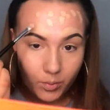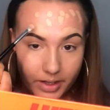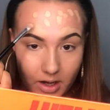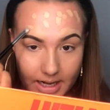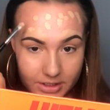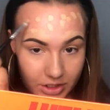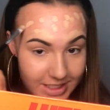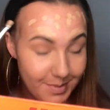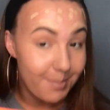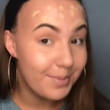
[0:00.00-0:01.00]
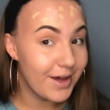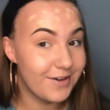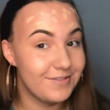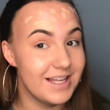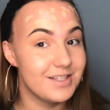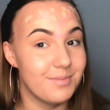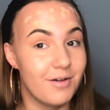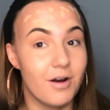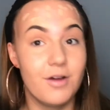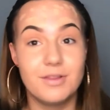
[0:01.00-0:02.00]
we are actually, it's my birthday
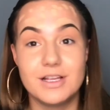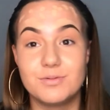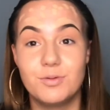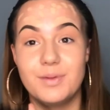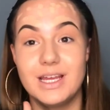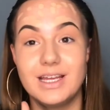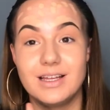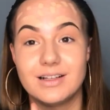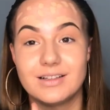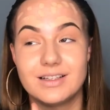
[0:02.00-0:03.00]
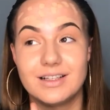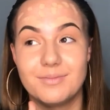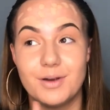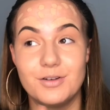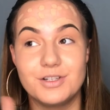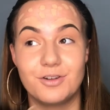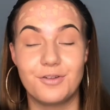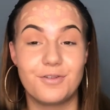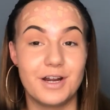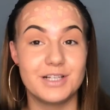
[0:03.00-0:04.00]
tomorrow. This will be posted on the
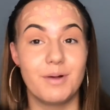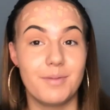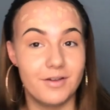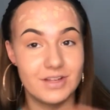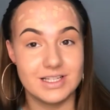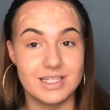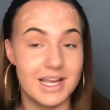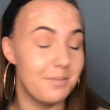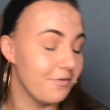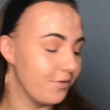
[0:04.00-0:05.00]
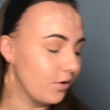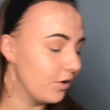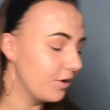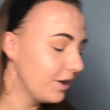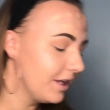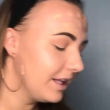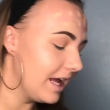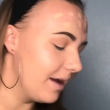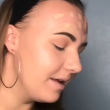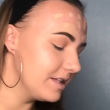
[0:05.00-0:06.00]
Friday, so my birthday is the day before.
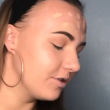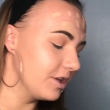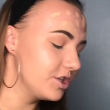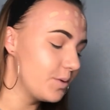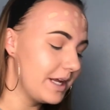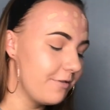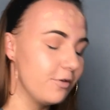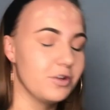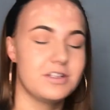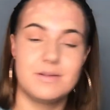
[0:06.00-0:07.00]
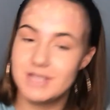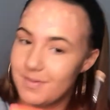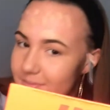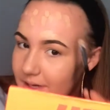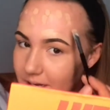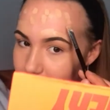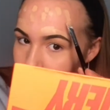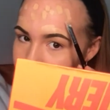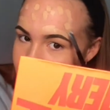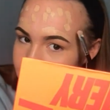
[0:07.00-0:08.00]
It's on the 24th of September. I'm
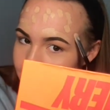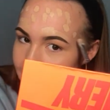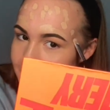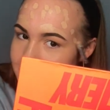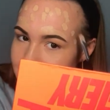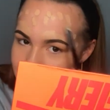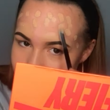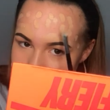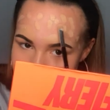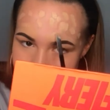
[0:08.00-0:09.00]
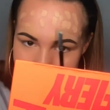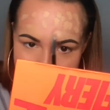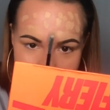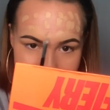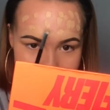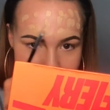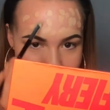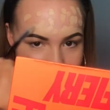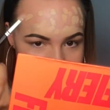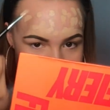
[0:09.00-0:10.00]
hoping this will be posted by this Friday anyway.
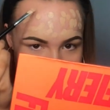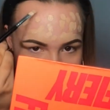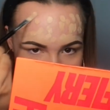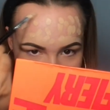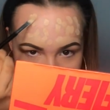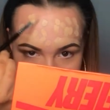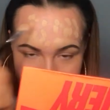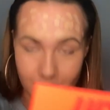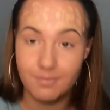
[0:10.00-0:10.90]
Who fucking knows with